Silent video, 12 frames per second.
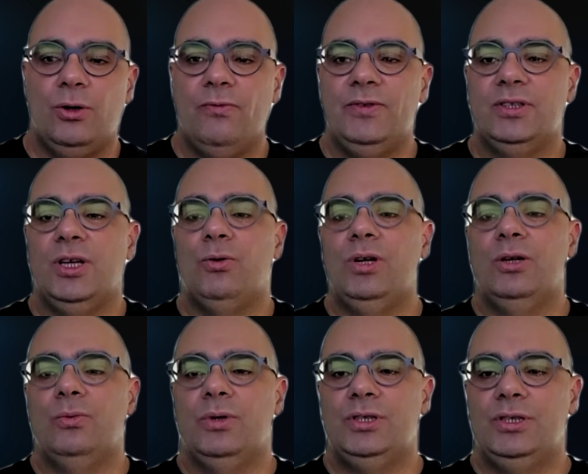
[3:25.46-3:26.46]
of the Tau
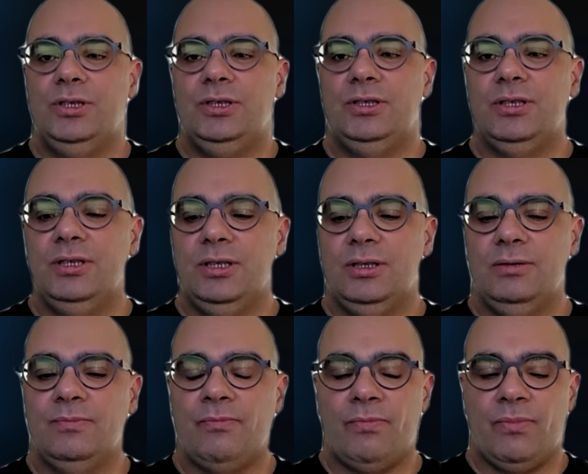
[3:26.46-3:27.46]
language is
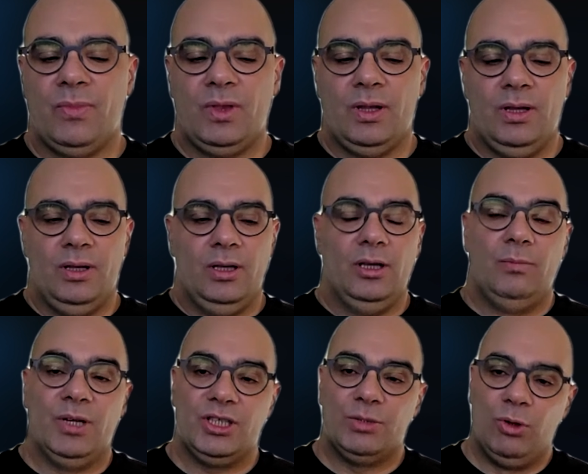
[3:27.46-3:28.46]

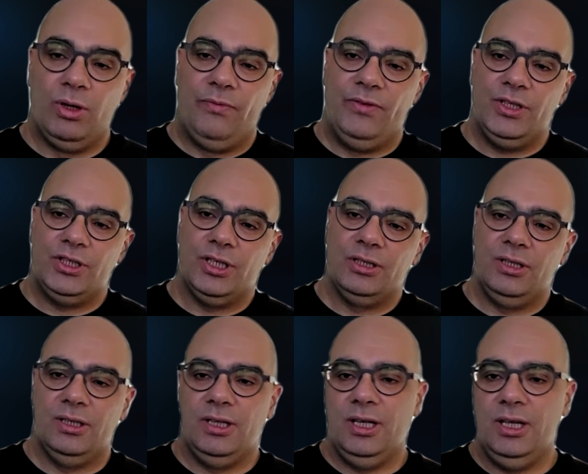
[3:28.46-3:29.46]
much more efficient
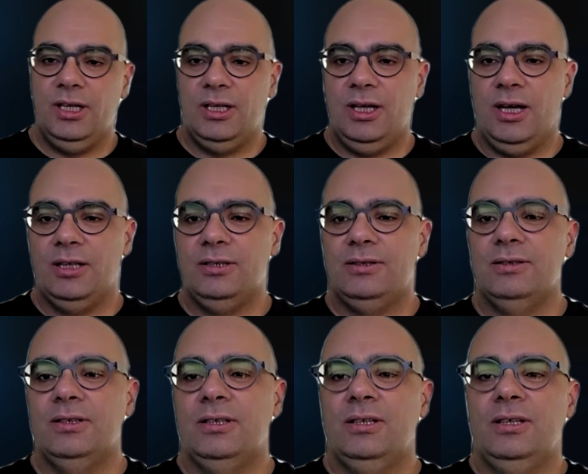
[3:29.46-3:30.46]
and elegant.
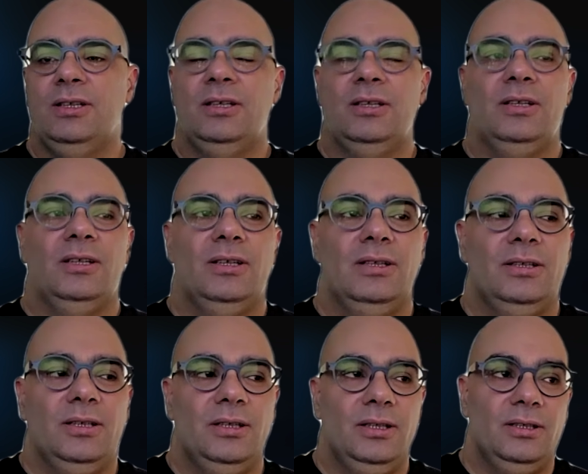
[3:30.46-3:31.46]

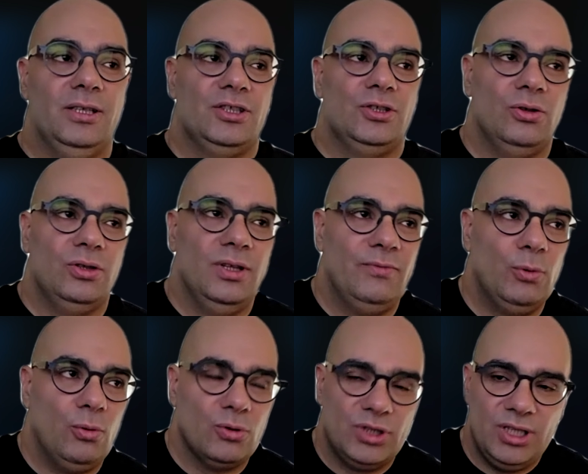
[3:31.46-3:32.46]
It does not have to
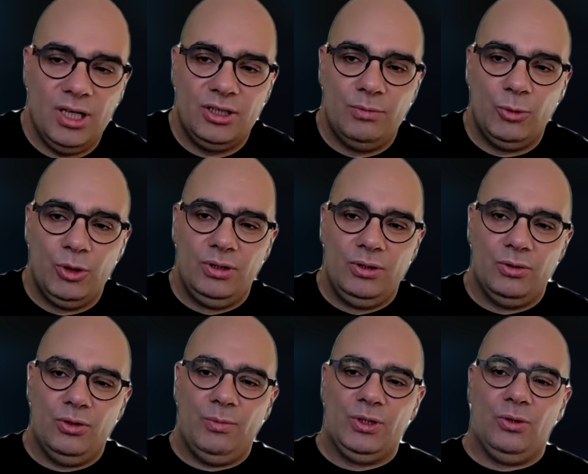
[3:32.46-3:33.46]
construct an
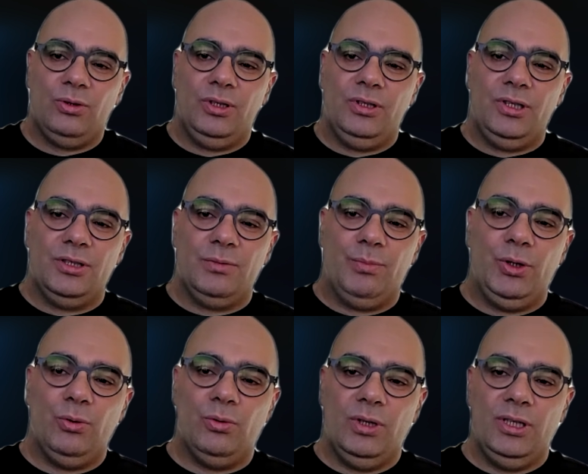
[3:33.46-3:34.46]
automaton. It is
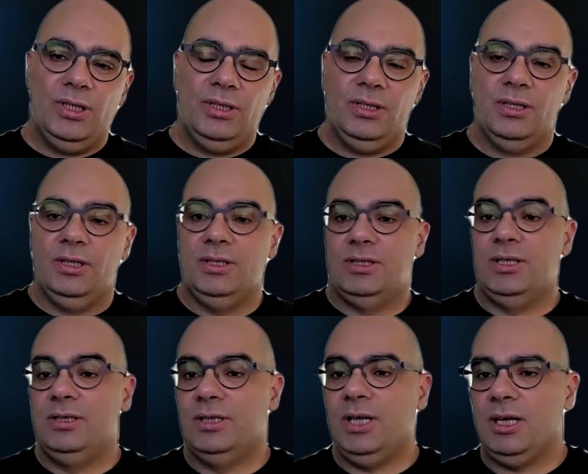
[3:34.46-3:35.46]
purely
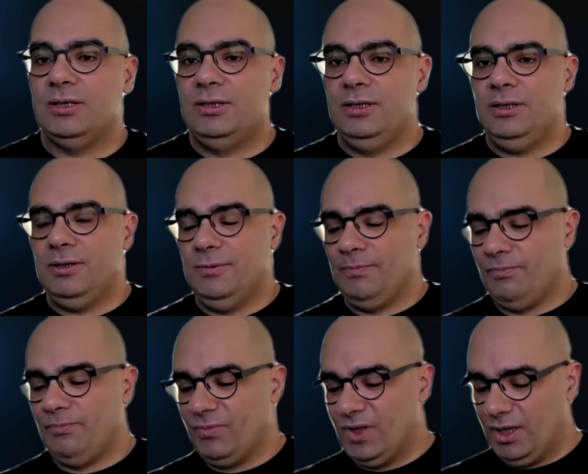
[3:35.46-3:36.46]
syntactic,
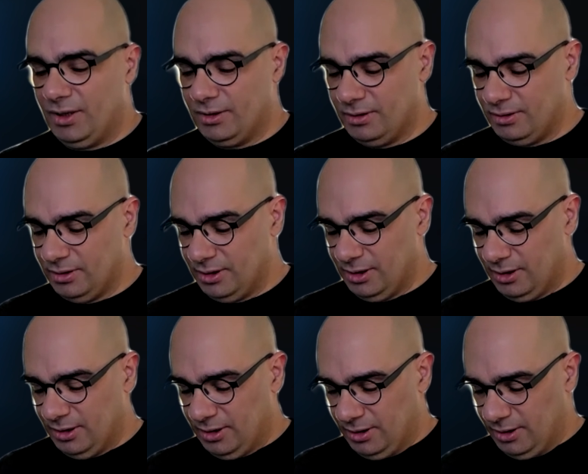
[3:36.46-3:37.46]
and
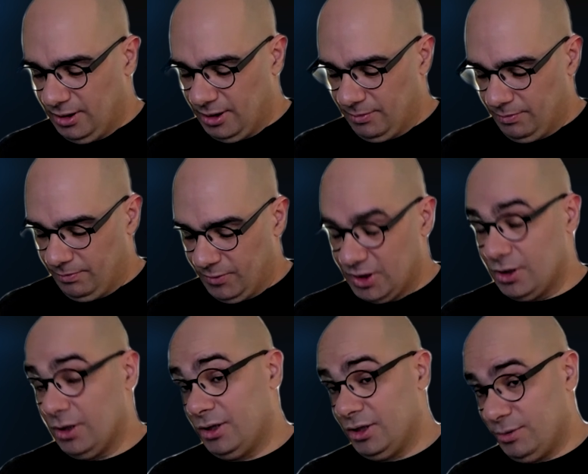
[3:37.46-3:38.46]

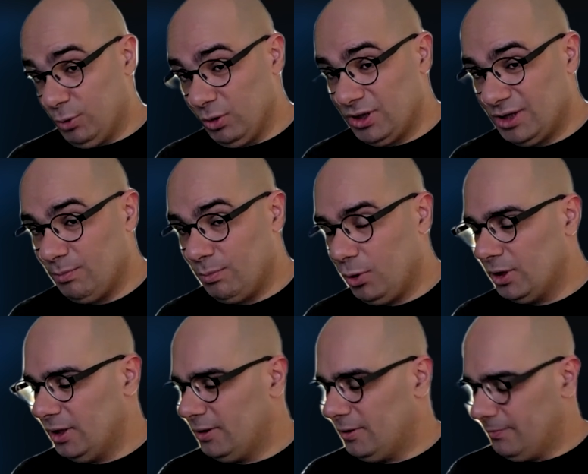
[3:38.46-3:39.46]
it is purely
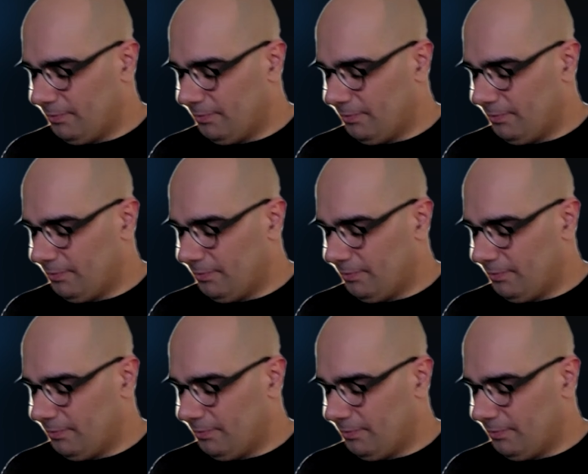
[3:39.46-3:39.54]
symbolic.